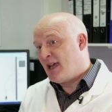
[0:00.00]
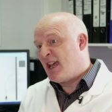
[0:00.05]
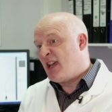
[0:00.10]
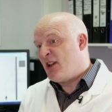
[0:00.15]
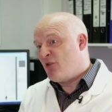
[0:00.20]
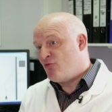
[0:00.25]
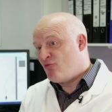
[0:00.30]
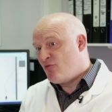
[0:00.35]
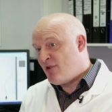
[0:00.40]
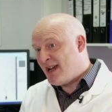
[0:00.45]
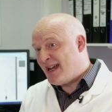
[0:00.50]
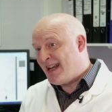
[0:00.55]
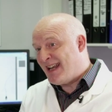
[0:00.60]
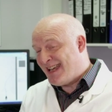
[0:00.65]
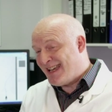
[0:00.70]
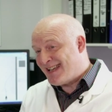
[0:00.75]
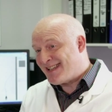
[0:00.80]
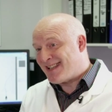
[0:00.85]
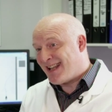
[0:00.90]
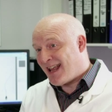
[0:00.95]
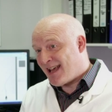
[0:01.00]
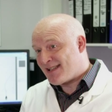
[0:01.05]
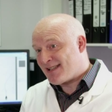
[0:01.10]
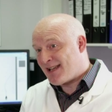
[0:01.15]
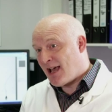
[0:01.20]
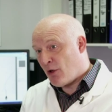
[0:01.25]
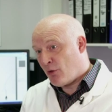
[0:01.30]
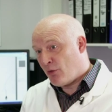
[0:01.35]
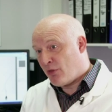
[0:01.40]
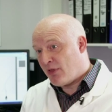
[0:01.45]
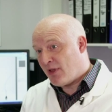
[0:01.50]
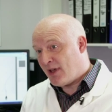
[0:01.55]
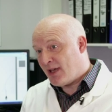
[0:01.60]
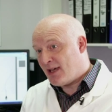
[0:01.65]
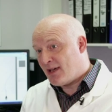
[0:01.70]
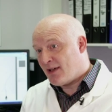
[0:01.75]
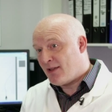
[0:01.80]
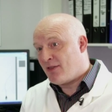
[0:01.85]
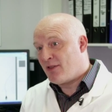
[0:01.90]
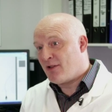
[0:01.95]
it really is less
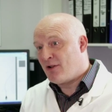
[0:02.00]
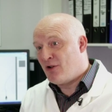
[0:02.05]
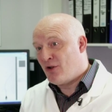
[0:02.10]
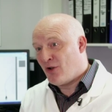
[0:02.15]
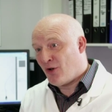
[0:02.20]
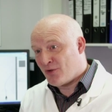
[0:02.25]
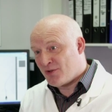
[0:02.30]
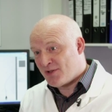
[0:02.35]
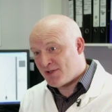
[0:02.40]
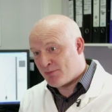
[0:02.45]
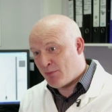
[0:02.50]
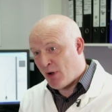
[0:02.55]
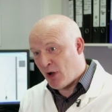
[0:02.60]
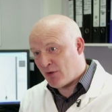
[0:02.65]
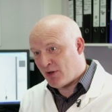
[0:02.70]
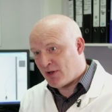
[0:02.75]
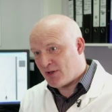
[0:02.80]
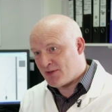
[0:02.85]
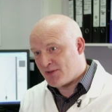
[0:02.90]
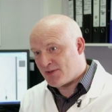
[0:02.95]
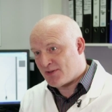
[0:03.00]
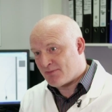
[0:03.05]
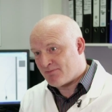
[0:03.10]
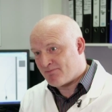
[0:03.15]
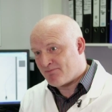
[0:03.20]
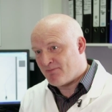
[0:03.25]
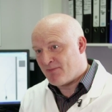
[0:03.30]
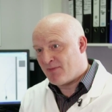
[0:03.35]
healthy than non-smokers.